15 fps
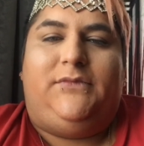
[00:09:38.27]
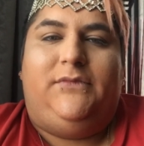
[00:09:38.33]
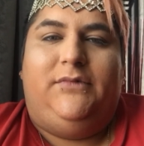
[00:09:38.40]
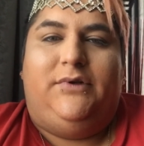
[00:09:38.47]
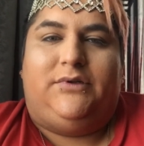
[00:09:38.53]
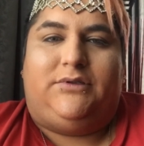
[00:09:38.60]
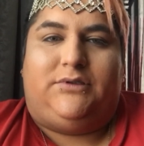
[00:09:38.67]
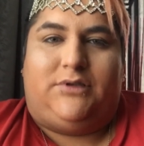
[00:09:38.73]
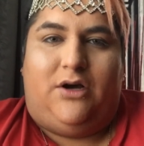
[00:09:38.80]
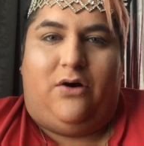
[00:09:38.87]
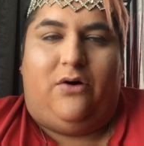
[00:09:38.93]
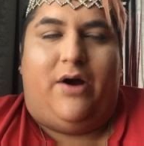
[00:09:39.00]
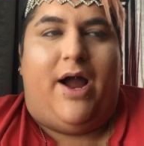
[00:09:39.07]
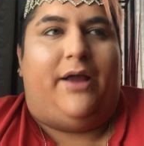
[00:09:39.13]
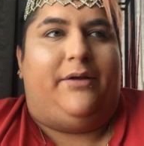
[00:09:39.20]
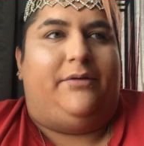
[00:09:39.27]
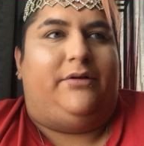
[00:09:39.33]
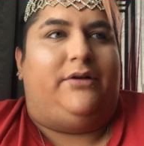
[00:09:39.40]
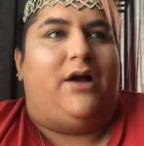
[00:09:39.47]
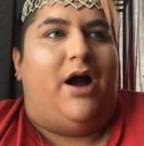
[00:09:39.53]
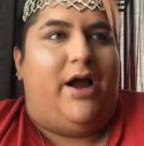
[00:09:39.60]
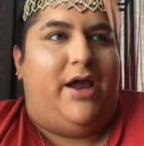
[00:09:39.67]
So I
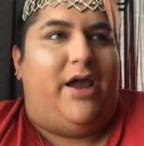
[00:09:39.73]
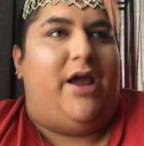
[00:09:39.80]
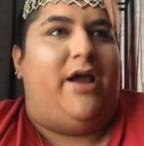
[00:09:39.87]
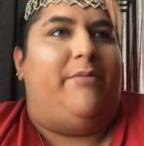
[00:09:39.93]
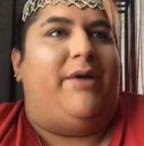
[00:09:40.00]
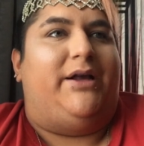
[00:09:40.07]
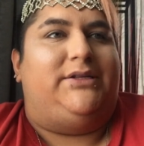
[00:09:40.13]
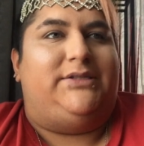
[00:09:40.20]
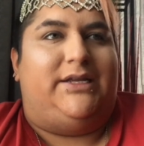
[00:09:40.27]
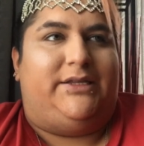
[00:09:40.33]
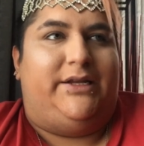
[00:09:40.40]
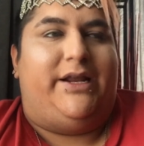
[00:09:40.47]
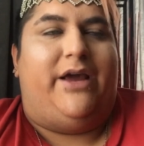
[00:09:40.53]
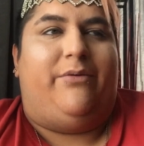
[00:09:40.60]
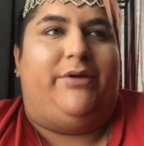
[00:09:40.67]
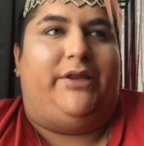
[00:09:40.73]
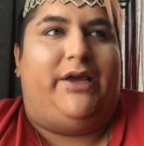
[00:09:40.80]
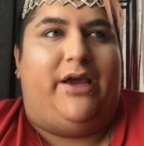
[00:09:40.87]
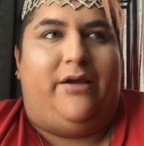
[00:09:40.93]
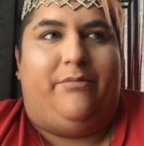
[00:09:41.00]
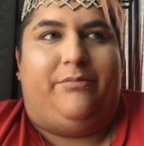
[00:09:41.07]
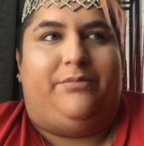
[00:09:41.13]
got him. I set the date with
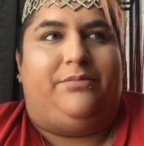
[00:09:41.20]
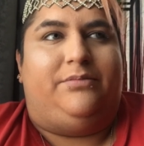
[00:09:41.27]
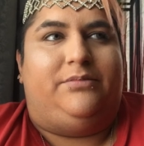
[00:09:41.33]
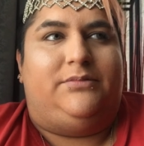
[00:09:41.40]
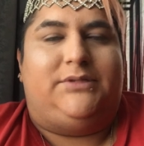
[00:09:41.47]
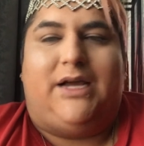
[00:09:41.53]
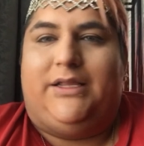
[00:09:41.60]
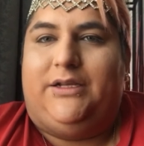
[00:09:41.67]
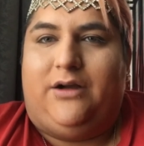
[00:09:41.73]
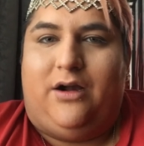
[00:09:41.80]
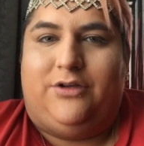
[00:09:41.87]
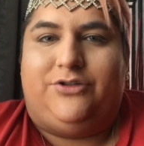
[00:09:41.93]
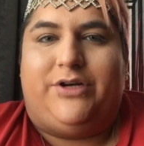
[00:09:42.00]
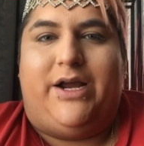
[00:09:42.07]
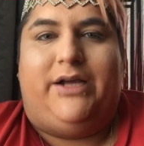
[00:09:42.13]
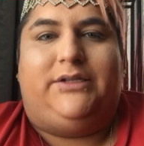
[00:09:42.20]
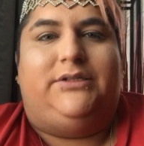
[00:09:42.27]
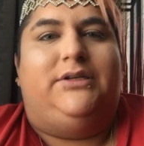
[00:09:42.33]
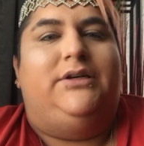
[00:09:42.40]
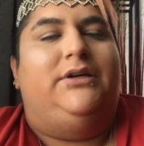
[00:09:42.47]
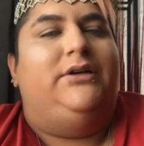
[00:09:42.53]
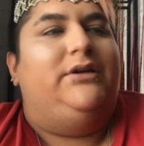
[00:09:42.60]
him, signed the contract,
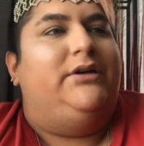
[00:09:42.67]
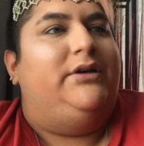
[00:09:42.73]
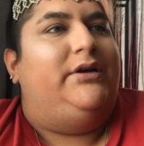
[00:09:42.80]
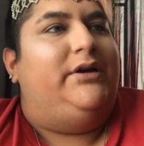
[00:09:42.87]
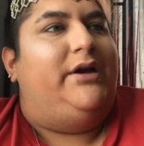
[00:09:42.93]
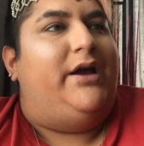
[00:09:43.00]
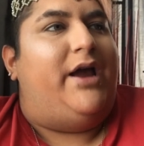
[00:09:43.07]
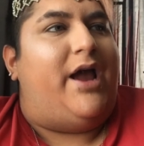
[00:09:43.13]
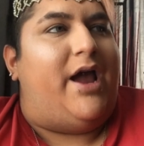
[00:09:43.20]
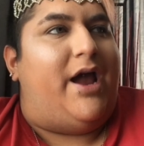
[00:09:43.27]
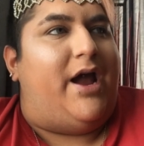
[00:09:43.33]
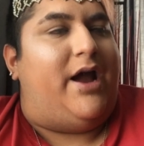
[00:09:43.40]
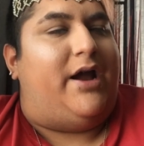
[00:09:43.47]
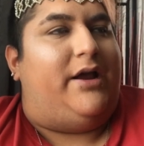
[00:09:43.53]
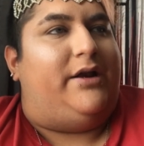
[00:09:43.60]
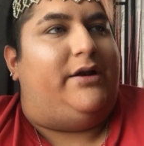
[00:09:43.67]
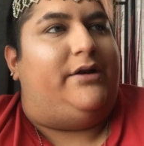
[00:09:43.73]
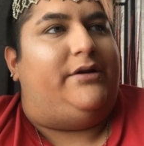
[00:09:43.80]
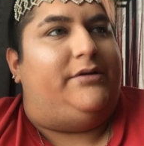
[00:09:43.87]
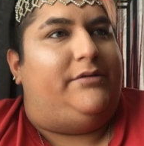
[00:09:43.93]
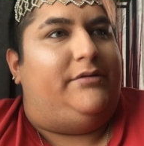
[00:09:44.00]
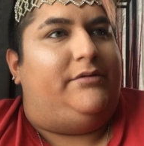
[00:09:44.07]
and
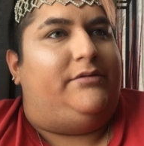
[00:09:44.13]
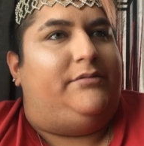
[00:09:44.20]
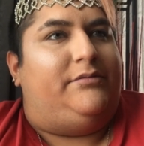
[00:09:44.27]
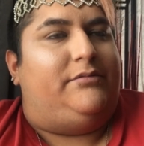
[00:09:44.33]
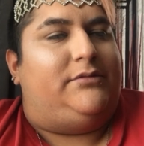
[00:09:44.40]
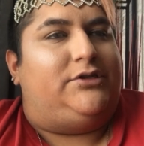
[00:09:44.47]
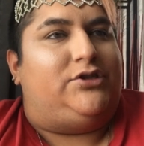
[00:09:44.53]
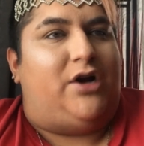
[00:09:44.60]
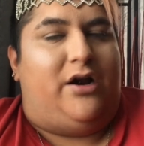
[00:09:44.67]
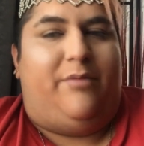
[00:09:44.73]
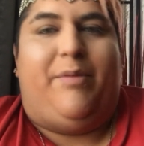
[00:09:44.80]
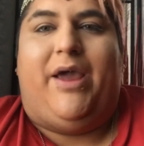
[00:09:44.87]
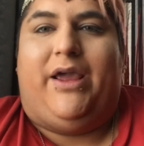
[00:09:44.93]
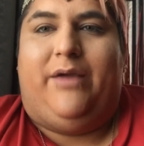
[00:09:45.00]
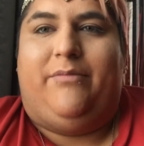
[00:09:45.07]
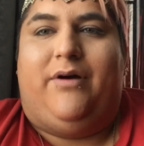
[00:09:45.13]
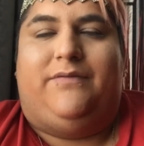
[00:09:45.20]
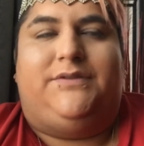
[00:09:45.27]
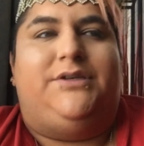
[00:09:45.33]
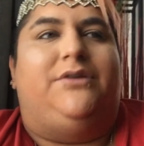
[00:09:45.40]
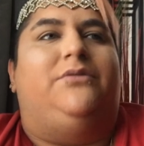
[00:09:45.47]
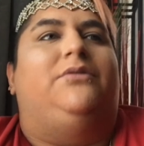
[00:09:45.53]
started paying him off
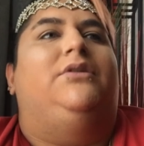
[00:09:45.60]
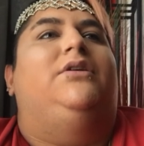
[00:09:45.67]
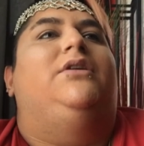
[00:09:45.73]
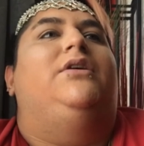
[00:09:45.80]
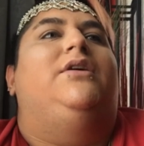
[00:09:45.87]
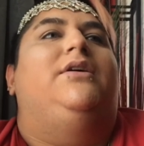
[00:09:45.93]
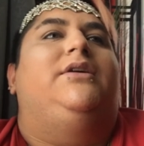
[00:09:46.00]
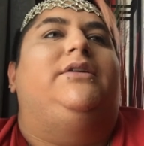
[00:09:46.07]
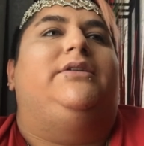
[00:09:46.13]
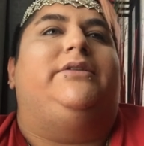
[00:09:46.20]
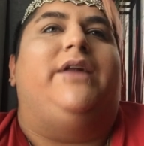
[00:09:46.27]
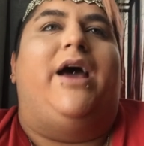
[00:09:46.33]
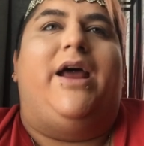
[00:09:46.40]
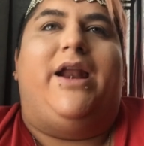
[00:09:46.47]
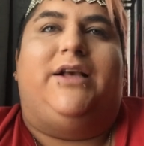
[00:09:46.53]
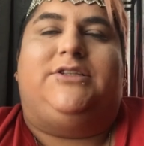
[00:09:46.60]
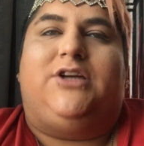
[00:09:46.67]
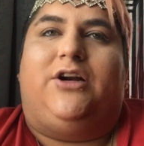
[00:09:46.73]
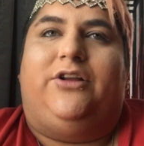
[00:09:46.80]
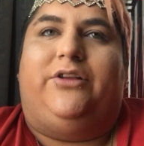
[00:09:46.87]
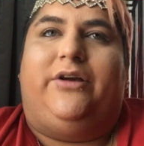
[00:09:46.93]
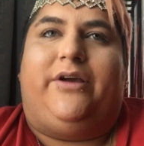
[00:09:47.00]
too. Then I
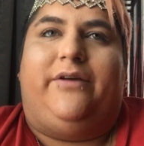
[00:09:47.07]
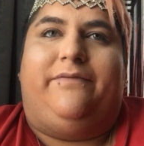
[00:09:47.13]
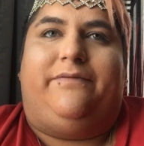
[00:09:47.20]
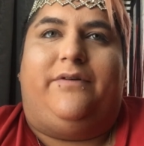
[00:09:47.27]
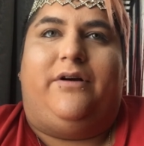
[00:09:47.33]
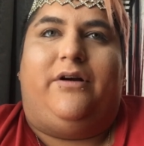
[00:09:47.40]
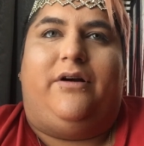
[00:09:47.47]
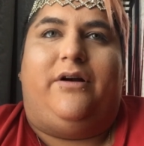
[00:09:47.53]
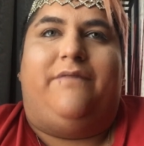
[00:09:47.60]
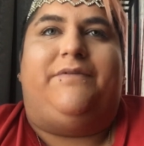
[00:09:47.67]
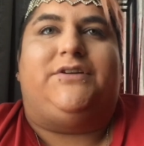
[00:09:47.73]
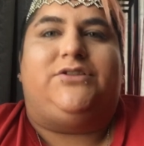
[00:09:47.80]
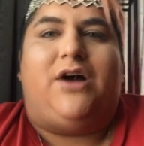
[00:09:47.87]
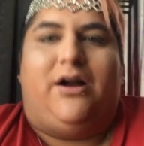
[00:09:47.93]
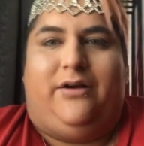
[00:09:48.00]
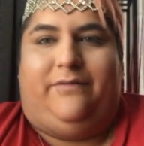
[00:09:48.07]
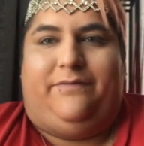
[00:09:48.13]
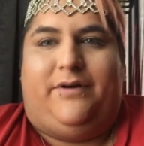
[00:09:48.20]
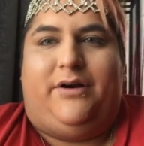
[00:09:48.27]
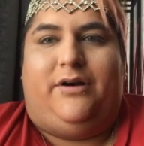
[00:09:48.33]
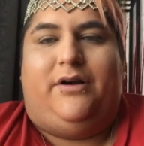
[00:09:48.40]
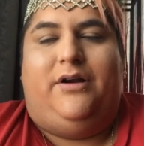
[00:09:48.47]
started looking for a
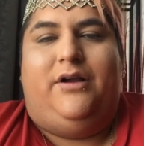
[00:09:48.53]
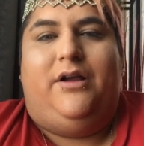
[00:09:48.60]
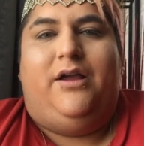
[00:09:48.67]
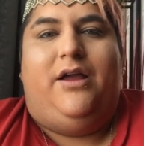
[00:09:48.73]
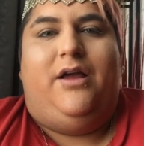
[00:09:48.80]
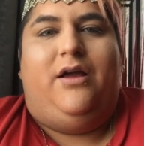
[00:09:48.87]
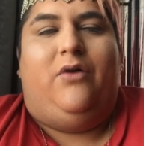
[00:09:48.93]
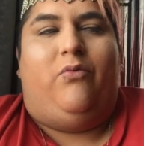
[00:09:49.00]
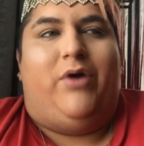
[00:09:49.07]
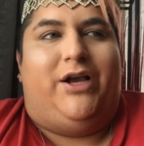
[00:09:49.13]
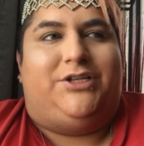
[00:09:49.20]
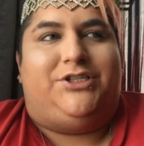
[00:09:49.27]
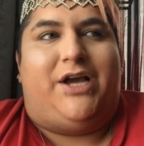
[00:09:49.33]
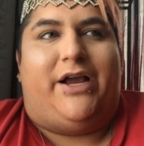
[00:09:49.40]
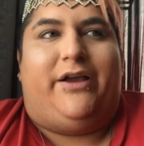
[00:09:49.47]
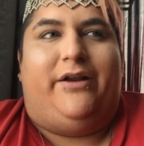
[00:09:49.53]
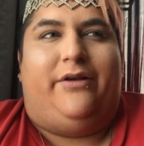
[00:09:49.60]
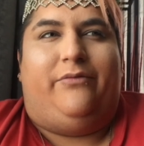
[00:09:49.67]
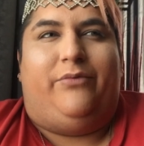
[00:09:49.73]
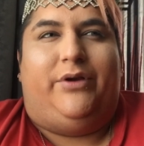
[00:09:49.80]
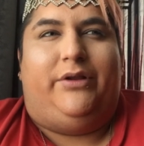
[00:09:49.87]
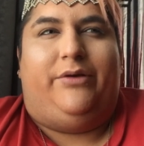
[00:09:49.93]
photographer, which I
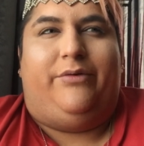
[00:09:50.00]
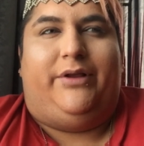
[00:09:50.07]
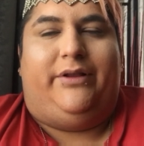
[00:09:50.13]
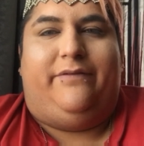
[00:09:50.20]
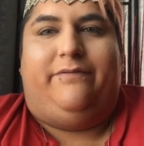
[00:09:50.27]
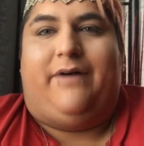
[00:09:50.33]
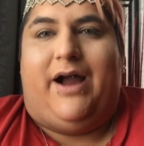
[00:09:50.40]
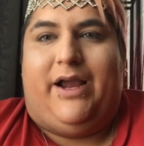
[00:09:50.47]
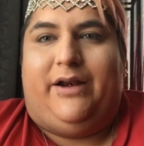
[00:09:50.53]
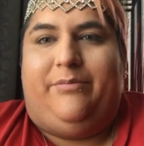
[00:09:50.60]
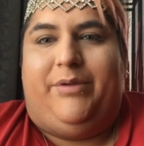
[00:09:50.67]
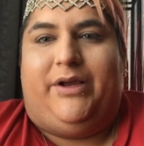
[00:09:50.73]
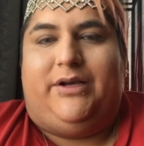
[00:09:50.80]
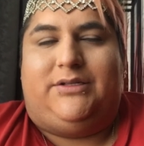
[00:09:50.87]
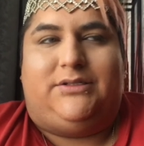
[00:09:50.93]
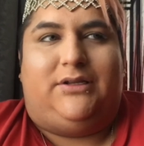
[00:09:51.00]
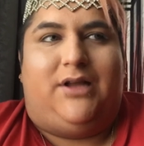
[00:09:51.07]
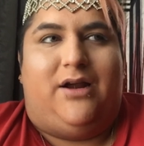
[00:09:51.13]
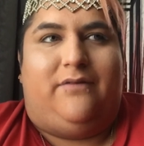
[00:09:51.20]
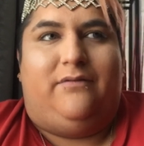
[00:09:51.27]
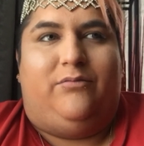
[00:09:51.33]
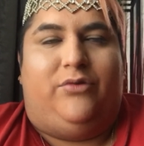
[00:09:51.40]
couldn't really find because a lot
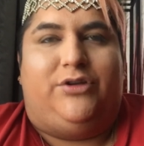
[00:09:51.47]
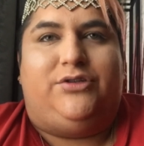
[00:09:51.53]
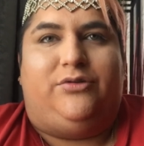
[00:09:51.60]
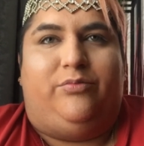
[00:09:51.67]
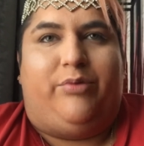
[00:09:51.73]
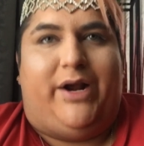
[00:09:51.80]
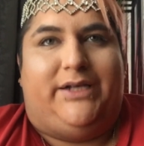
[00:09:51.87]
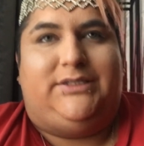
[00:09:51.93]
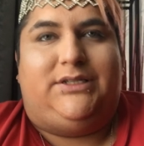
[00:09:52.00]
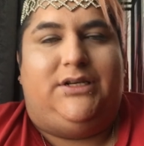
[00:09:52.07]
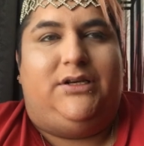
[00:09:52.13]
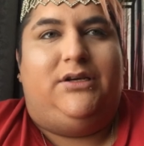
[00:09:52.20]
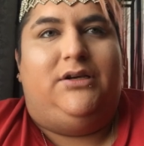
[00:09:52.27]
of them were too pricey.